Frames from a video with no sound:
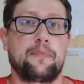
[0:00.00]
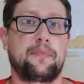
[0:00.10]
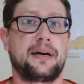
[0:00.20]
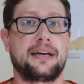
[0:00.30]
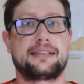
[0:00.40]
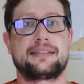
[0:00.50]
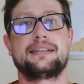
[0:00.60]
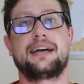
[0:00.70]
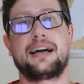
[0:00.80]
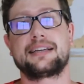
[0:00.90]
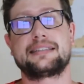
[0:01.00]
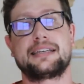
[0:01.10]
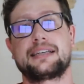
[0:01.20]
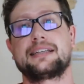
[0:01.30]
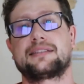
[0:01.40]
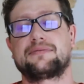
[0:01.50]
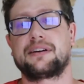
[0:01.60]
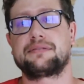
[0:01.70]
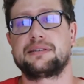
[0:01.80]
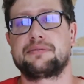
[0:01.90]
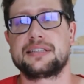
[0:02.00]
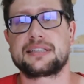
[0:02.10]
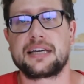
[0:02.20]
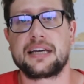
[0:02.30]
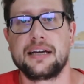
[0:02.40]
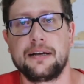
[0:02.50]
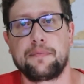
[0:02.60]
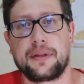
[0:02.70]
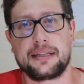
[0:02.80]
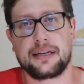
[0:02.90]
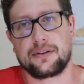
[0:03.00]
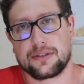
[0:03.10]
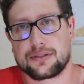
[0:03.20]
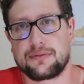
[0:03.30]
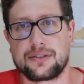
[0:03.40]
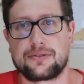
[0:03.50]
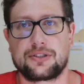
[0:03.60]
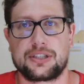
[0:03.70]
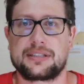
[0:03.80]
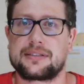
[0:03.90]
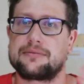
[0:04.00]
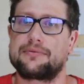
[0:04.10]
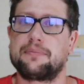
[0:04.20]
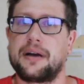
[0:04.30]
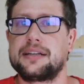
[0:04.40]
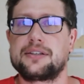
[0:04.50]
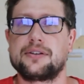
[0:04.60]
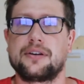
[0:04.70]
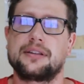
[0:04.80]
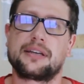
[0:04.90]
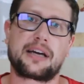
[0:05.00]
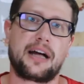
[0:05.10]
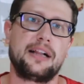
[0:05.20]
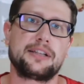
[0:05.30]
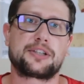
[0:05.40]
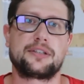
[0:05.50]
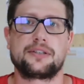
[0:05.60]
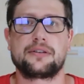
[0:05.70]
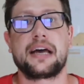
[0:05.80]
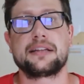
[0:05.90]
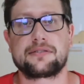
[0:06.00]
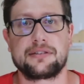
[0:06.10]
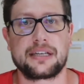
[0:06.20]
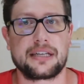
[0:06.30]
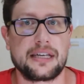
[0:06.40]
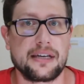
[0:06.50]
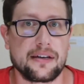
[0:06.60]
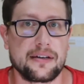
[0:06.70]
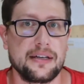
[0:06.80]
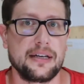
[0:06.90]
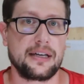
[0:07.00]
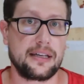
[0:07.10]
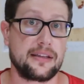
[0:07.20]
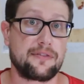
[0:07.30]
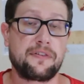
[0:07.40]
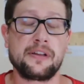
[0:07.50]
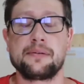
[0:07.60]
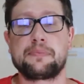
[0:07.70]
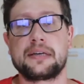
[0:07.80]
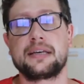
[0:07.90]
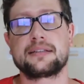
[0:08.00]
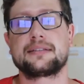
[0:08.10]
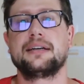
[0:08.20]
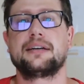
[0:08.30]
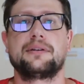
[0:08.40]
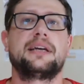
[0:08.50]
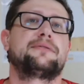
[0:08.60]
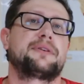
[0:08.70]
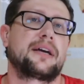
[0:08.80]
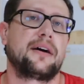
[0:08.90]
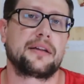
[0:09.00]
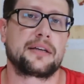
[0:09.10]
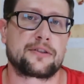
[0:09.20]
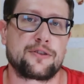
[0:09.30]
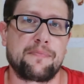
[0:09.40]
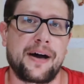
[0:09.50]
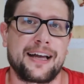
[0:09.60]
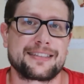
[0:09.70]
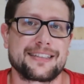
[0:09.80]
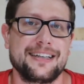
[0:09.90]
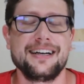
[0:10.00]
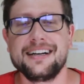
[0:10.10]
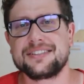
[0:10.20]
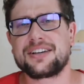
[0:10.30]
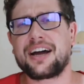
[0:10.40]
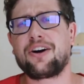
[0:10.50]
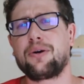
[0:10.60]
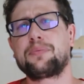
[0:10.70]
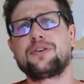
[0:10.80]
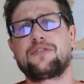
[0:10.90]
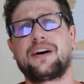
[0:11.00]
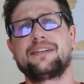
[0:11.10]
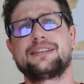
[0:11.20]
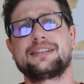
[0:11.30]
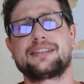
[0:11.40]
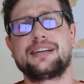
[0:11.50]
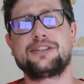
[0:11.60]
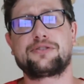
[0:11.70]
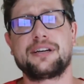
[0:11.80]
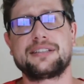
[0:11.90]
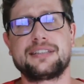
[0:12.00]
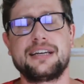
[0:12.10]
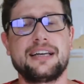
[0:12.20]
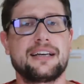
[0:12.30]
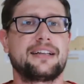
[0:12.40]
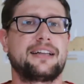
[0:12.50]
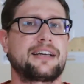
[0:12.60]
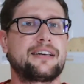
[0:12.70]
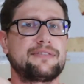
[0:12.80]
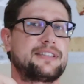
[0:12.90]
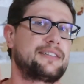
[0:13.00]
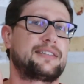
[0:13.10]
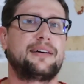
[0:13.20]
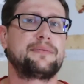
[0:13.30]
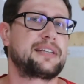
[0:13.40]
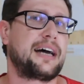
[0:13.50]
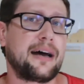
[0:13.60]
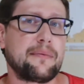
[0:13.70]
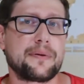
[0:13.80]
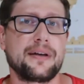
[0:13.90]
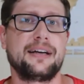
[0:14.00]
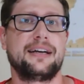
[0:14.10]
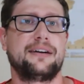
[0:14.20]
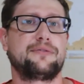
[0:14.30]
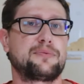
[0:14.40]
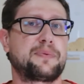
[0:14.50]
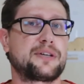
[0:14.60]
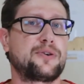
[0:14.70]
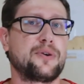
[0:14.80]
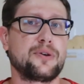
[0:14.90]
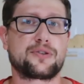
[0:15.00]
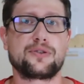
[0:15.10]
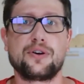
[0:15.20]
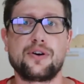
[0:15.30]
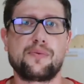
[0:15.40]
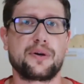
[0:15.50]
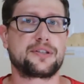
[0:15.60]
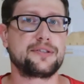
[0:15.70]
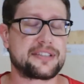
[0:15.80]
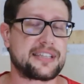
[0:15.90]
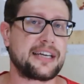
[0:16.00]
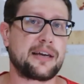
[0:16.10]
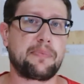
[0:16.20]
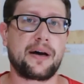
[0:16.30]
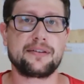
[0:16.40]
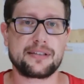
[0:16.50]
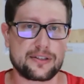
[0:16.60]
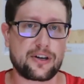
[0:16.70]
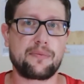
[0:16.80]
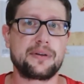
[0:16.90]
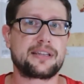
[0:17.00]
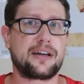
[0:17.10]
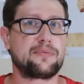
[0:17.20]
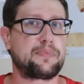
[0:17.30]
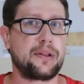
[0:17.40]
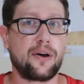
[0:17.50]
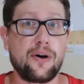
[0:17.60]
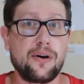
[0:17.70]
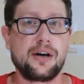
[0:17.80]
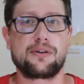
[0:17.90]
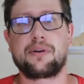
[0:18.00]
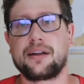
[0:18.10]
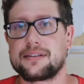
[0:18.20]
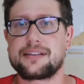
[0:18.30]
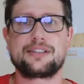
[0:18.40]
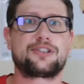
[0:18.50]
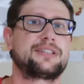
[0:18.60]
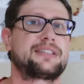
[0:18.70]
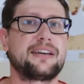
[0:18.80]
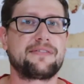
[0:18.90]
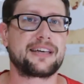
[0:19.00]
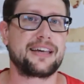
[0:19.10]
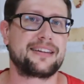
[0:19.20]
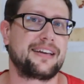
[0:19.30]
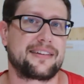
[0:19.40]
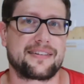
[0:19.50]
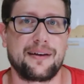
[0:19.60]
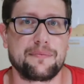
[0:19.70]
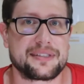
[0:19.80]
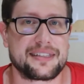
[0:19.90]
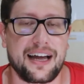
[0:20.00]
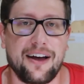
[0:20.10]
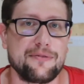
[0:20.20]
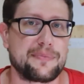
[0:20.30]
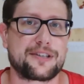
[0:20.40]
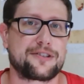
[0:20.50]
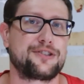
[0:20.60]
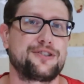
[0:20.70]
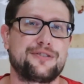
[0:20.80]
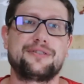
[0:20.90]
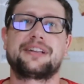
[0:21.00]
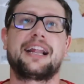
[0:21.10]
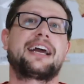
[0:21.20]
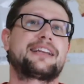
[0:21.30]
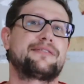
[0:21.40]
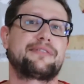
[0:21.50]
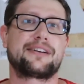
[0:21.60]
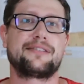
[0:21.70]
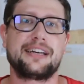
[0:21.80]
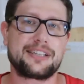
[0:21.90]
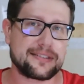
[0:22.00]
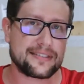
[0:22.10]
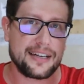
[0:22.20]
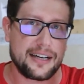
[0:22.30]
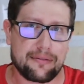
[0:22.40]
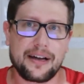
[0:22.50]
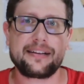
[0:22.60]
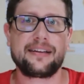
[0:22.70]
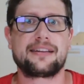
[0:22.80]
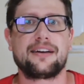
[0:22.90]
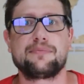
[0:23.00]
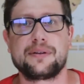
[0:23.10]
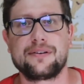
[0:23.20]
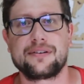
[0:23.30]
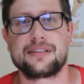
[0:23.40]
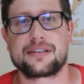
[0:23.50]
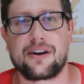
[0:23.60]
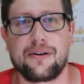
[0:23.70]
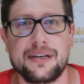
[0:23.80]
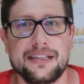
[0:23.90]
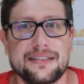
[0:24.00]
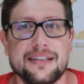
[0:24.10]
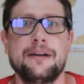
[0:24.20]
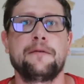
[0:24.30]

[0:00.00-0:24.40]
But I think it's very risky. And I also want to just remind you on the culture you're entering here in the Philippines in regarding to masks. So I hope you found it interesting, and give it a thumbs up. Would be cool to know what you think about it. Comment down below rather than just giving it a thumbs down because you don't like the regulations. Write it down below in the comments.